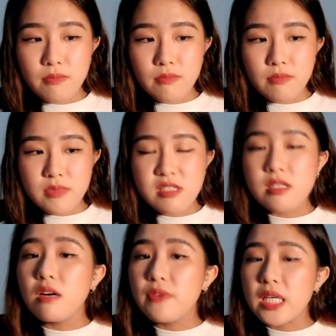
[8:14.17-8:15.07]

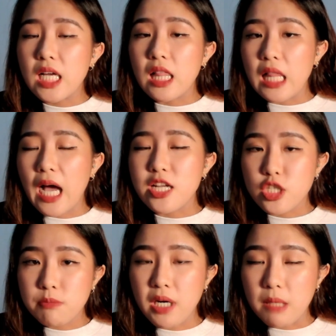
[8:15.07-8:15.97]
serving her larger
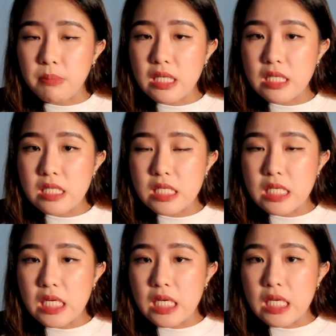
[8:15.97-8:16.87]
purpose
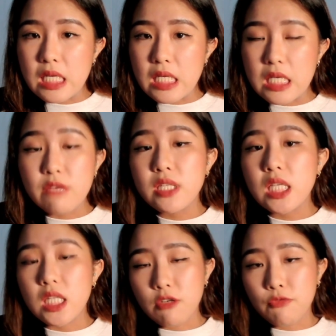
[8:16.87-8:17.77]
even
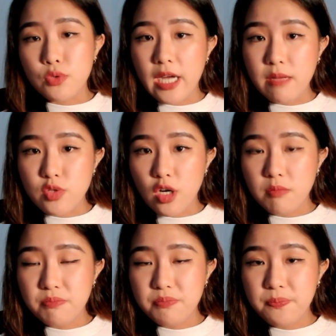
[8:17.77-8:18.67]
in her full-time job.
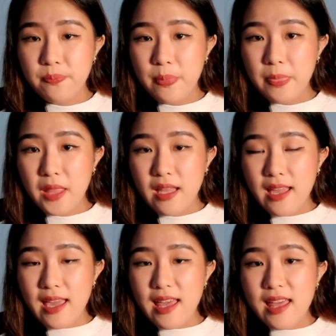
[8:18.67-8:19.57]

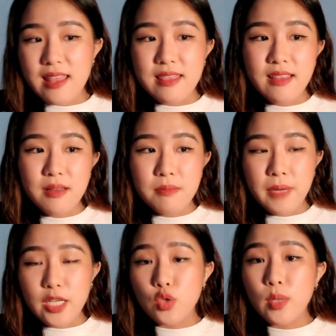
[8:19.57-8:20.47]
And
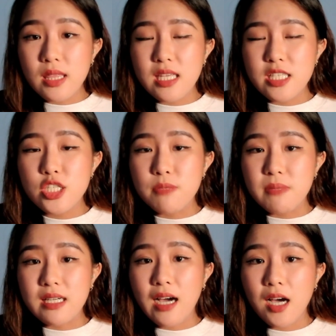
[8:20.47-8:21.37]
by doing this, she
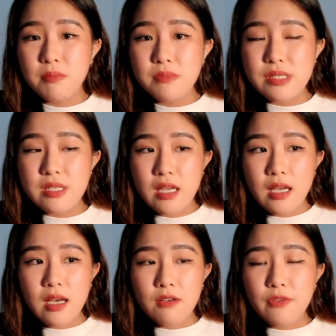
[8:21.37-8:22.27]
becomes
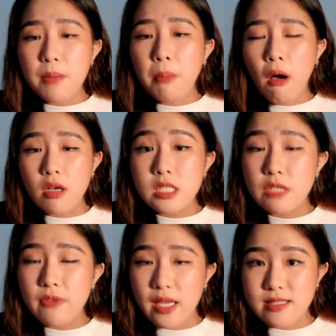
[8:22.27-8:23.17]
a very
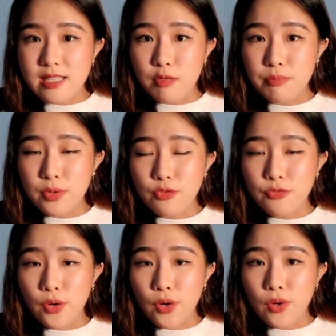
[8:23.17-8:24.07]
positive example
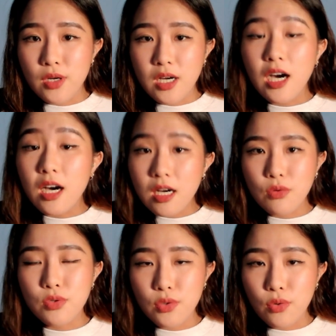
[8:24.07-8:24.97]
for her
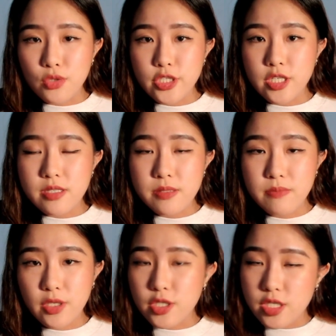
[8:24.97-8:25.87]
own coaches,
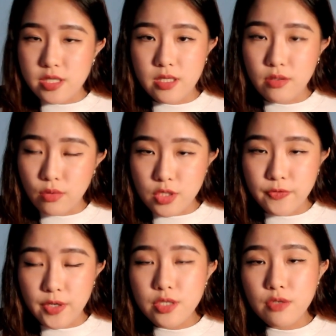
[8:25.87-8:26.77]
because she's a coach
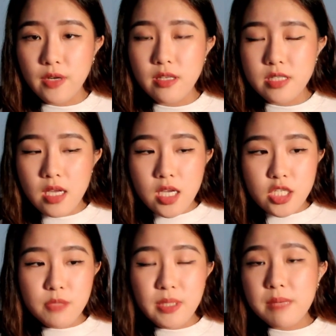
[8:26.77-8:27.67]
for introverts.
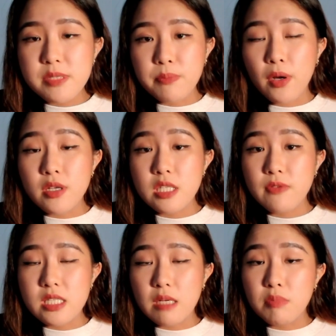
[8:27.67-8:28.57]
She becomes a positive
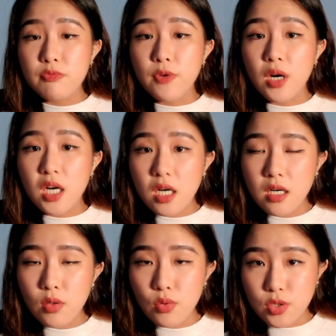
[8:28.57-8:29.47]
example for
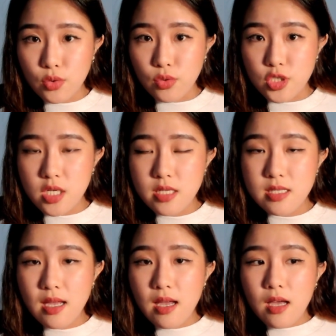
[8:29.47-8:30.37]
her own coaches
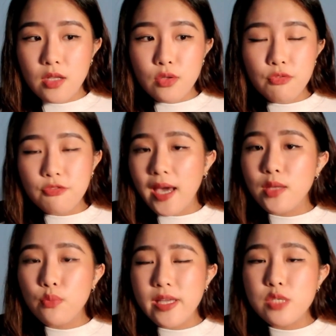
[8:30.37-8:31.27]
to
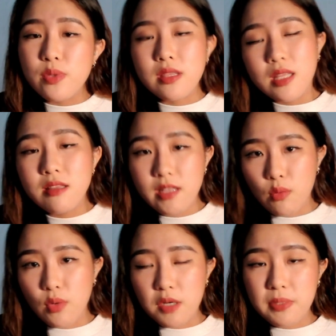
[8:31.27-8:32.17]
find ways within their
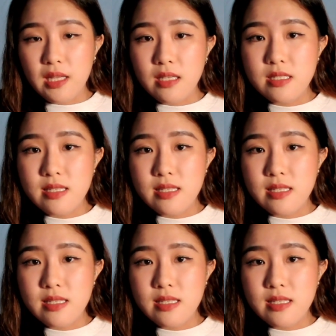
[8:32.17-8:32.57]
workplace